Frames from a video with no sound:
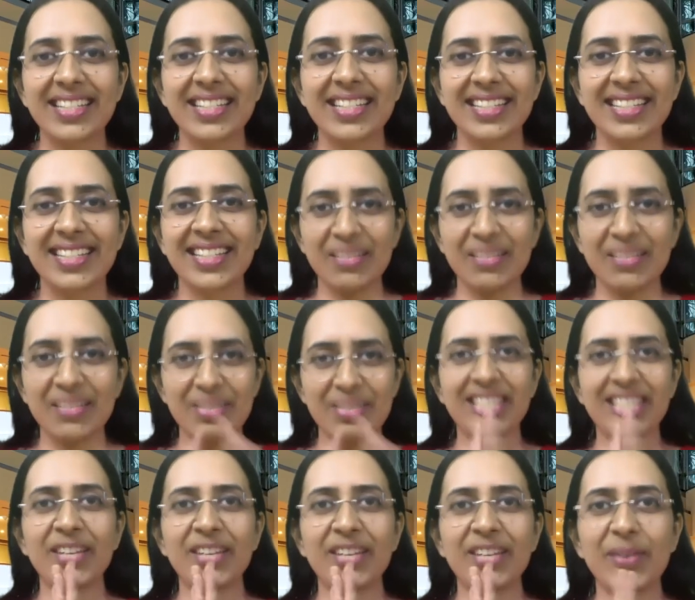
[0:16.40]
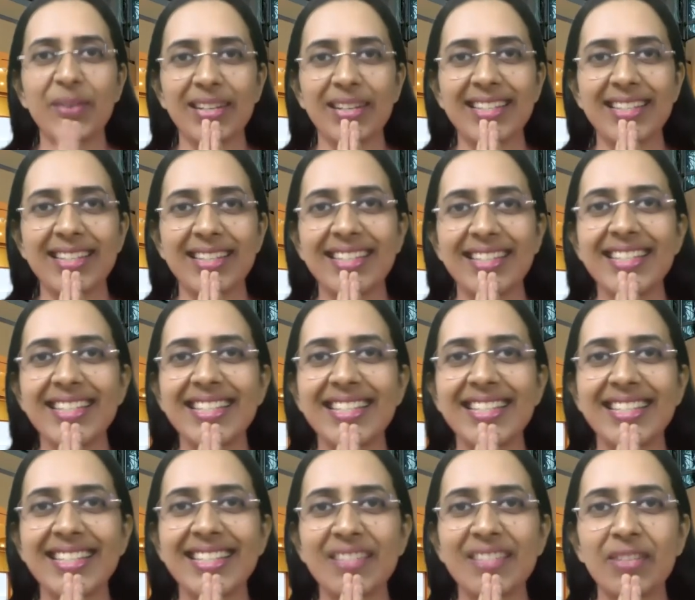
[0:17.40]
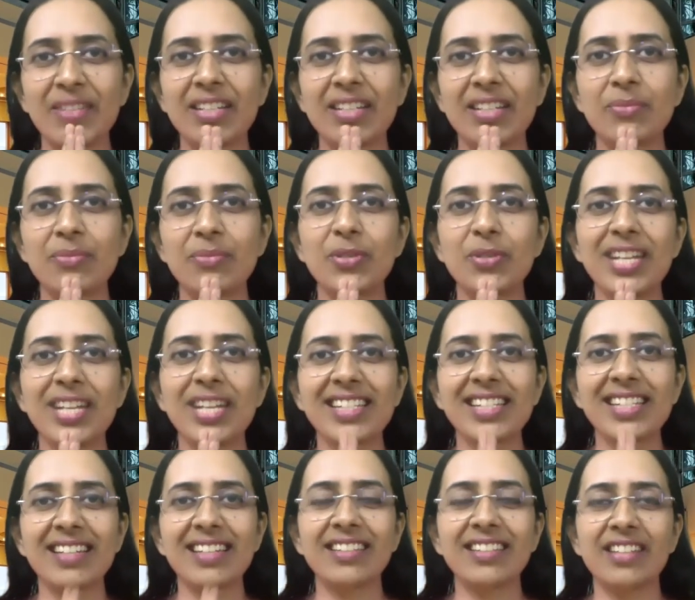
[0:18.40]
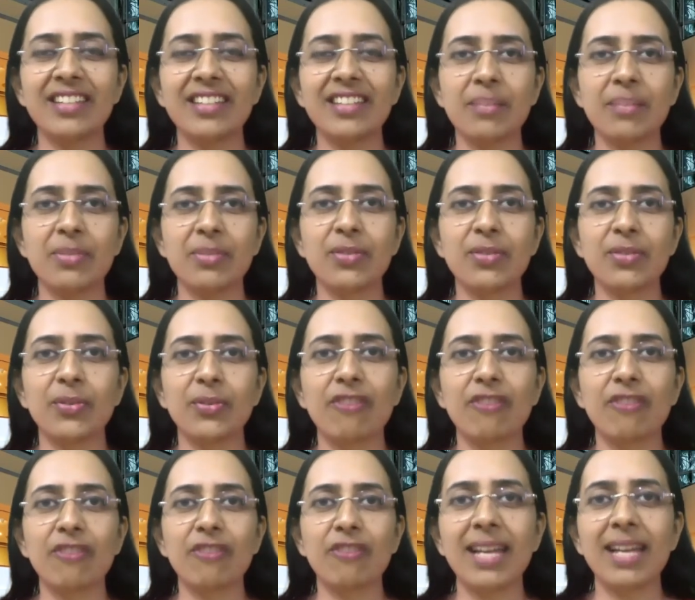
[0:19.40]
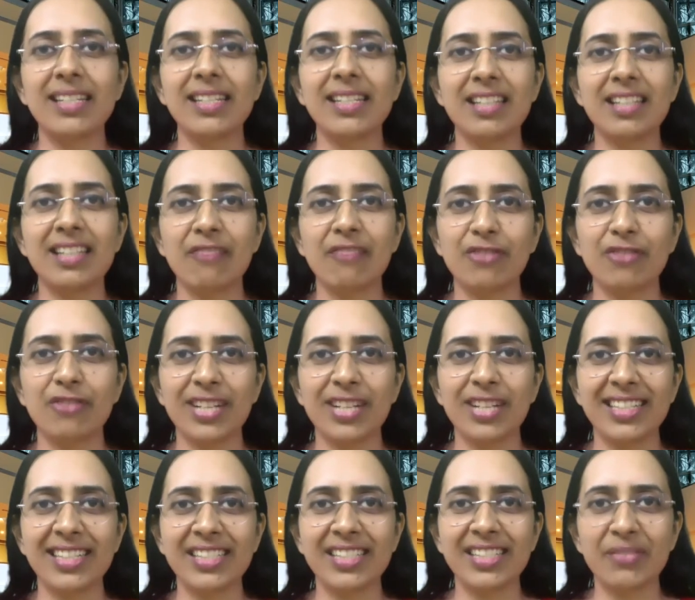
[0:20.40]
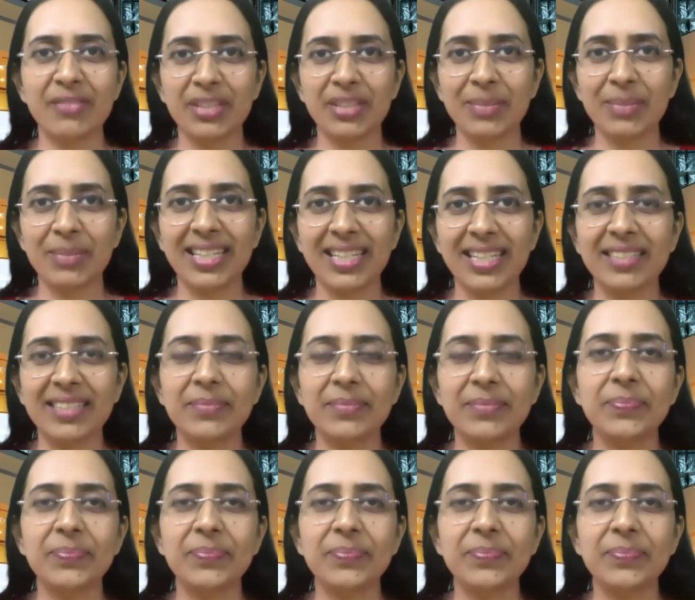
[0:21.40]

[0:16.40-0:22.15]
Namaste, goddesses. Welcome to yet another episode of Planet Aphrodite with Meenal.